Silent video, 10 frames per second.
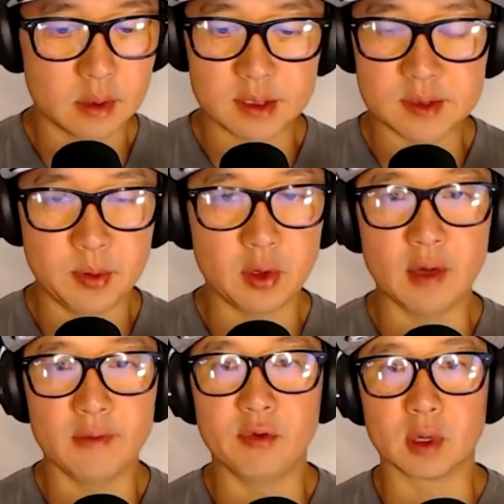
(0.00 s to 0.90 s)
I've
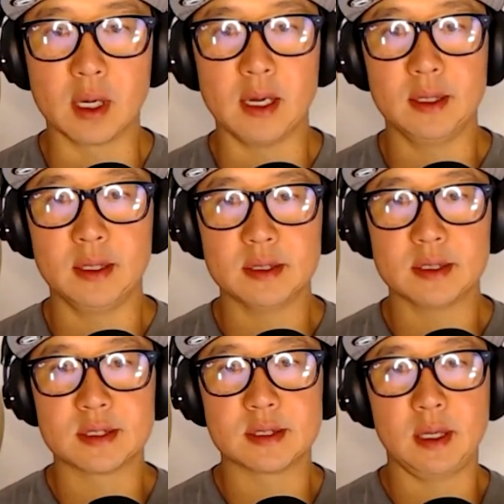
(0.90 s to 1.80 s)
spoken on four
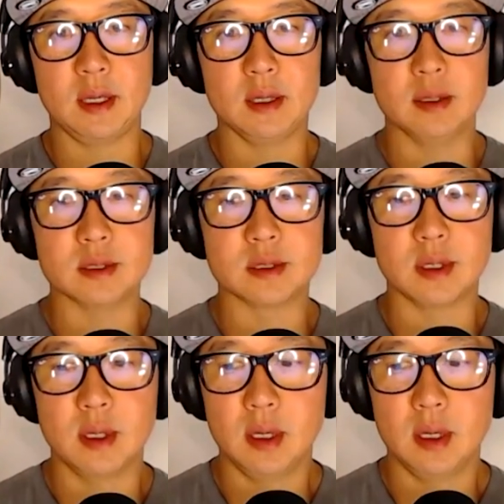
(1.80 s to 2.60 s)
continents and,